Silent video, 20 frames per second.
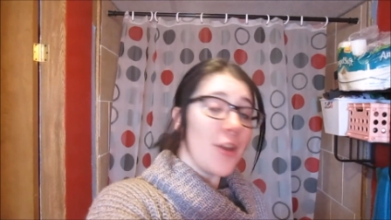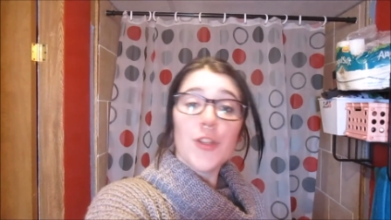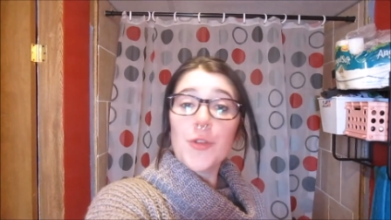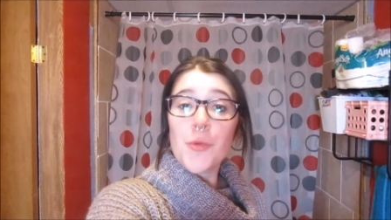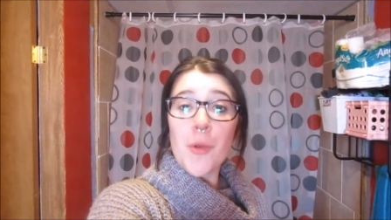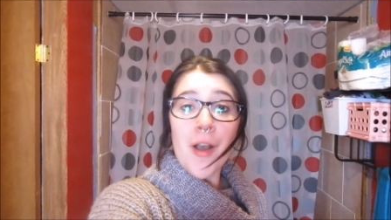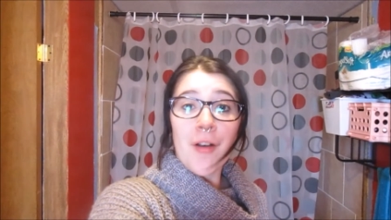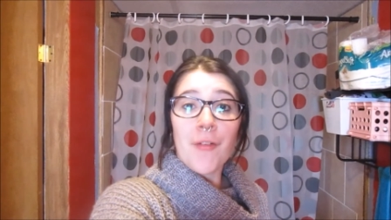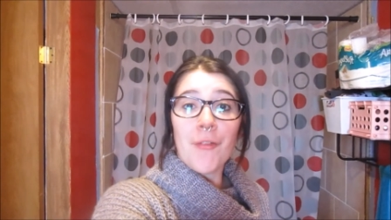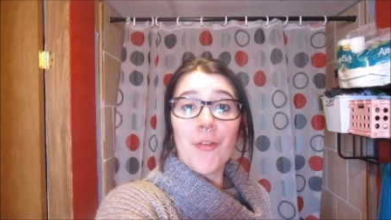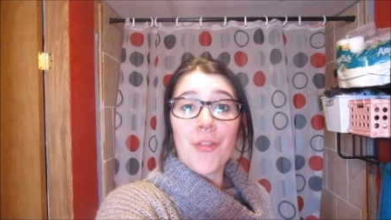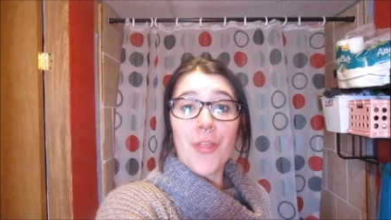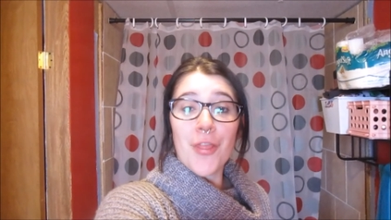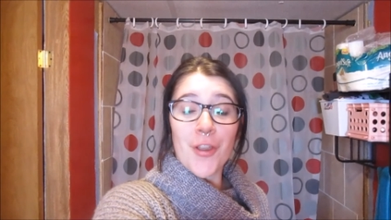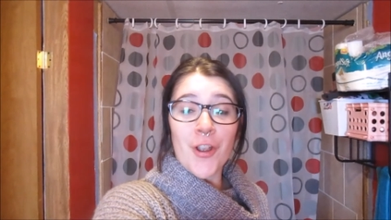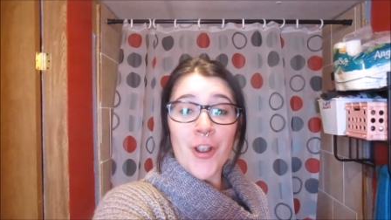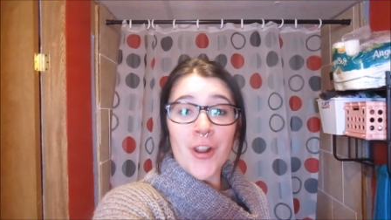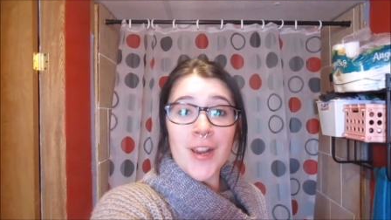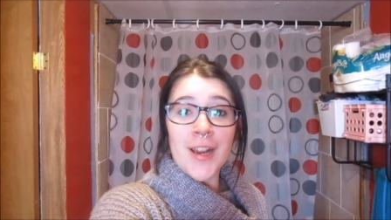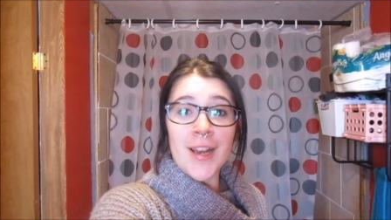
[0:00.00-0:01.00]

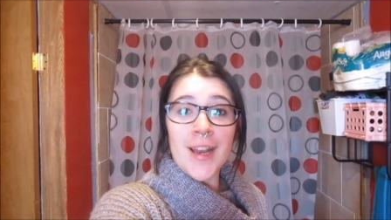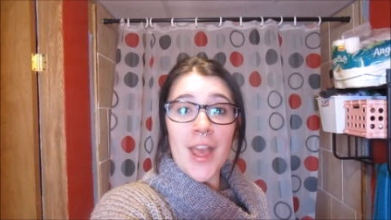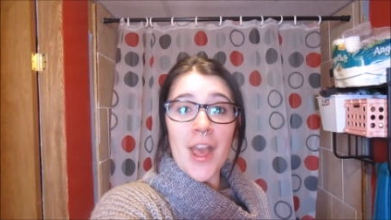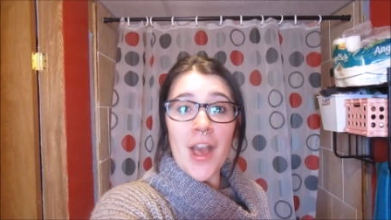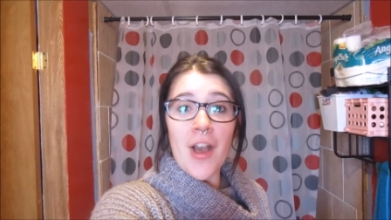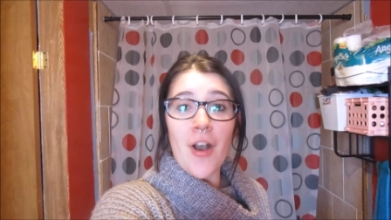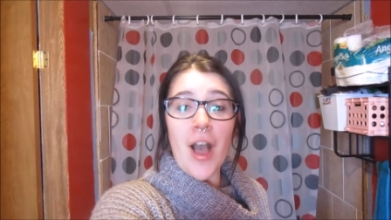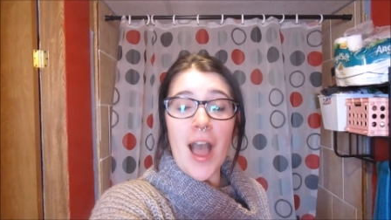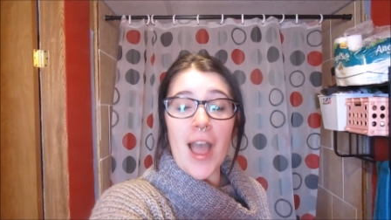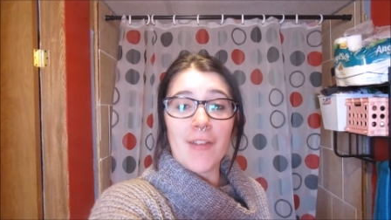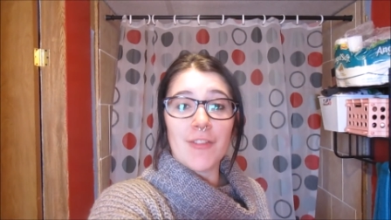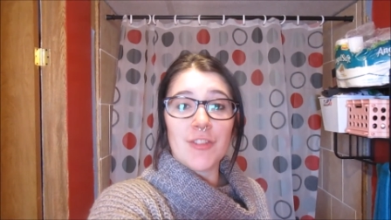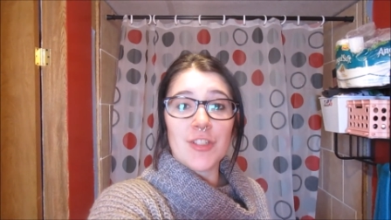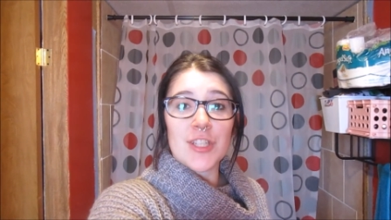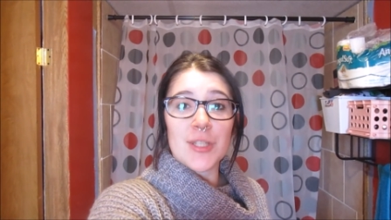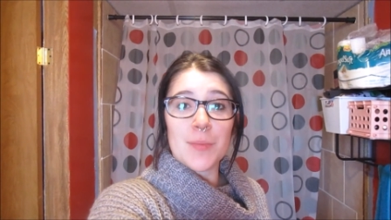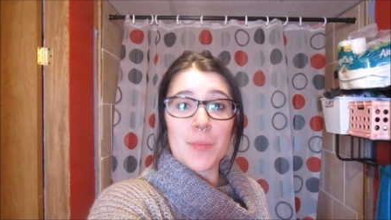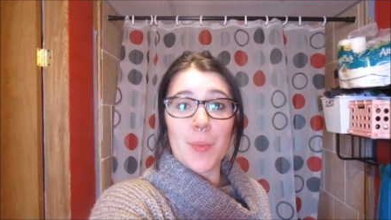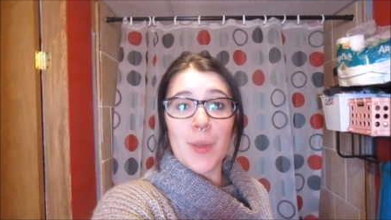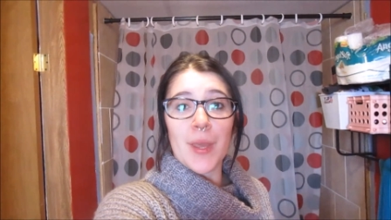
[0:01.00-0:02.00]
12.30 now. I've
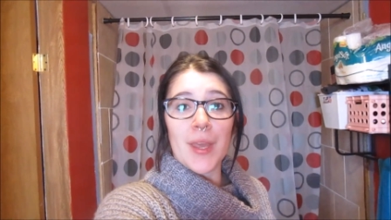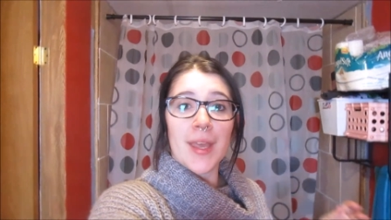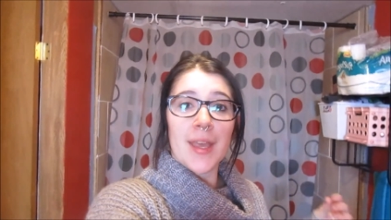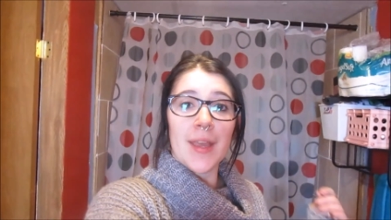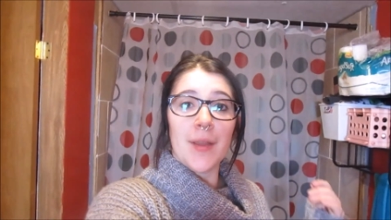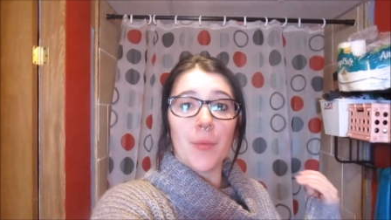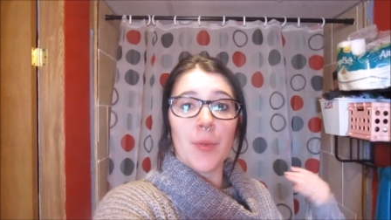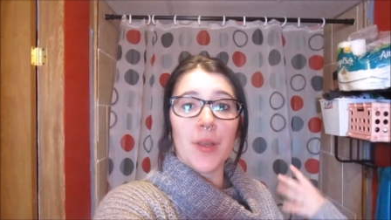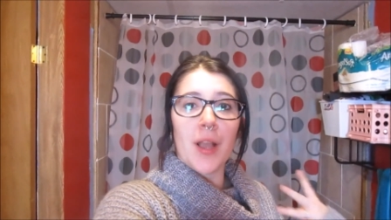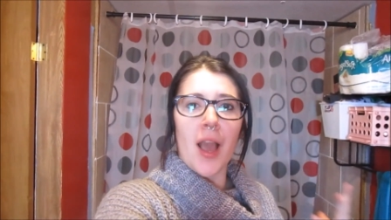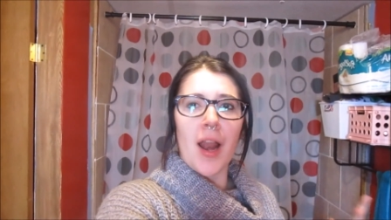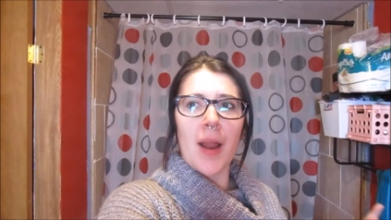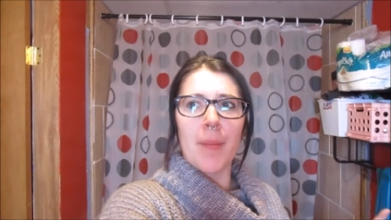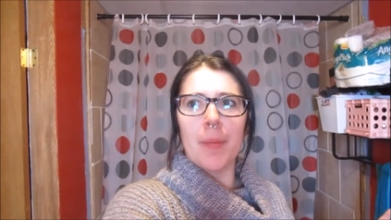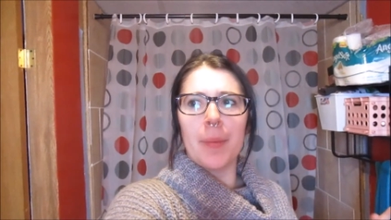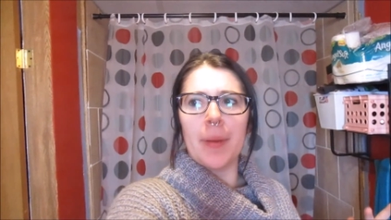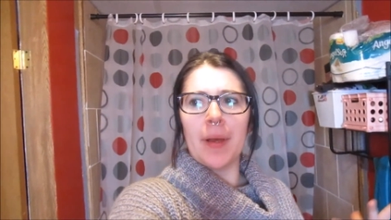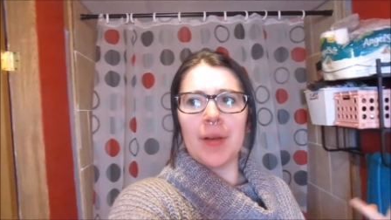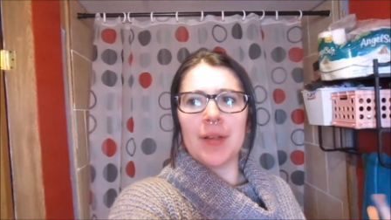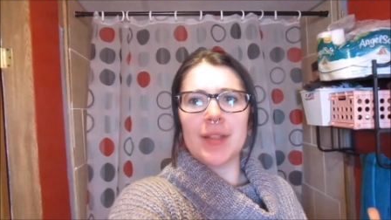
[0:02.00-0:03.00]
just been, we got
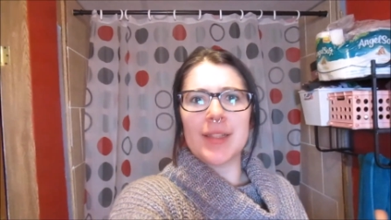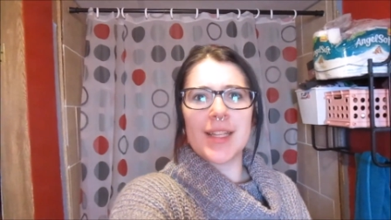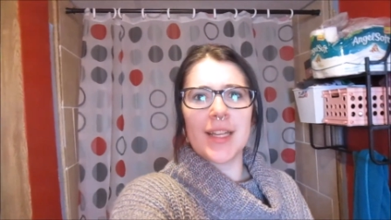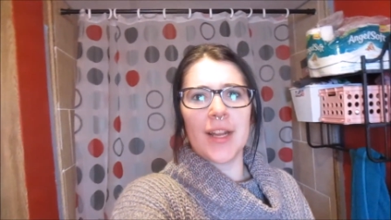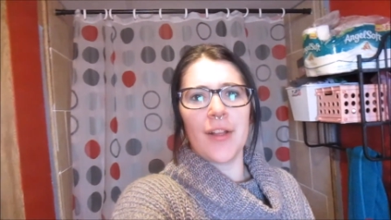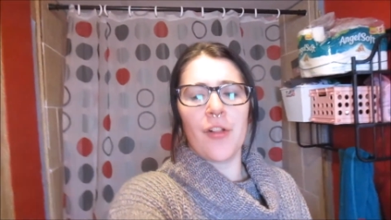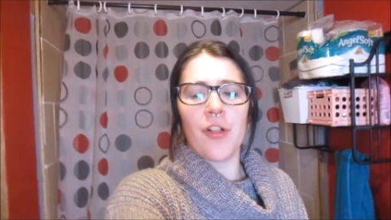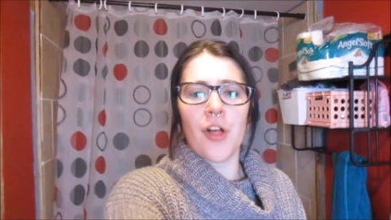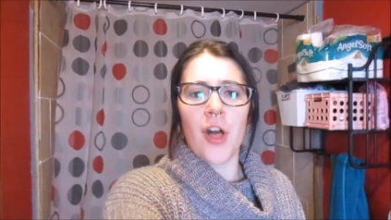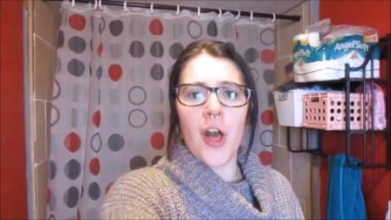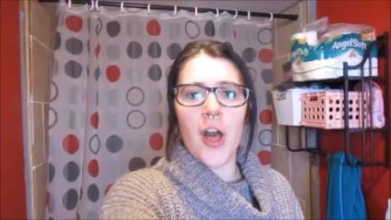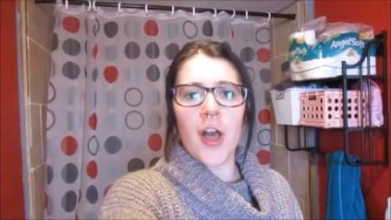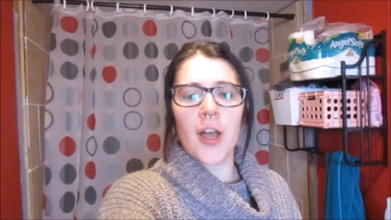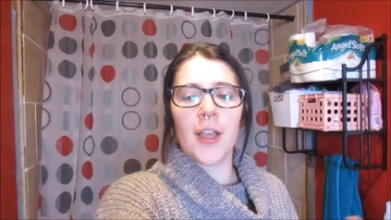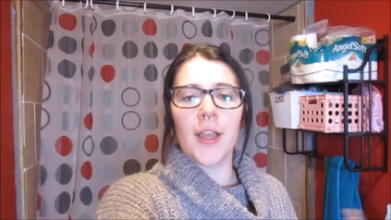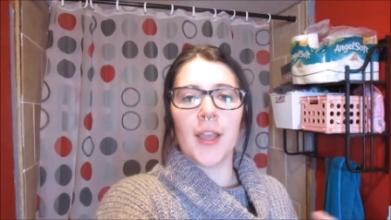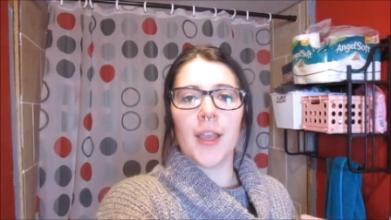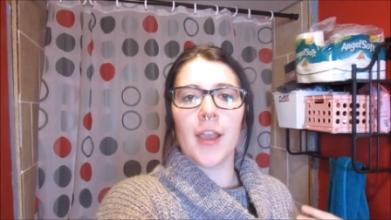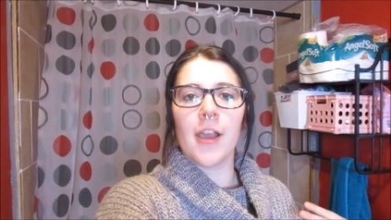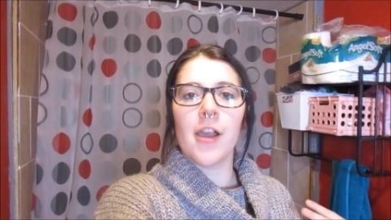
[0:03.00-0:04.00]
up about 10
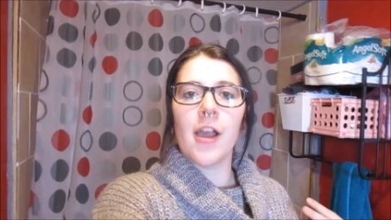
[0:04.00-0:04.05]
o'clock.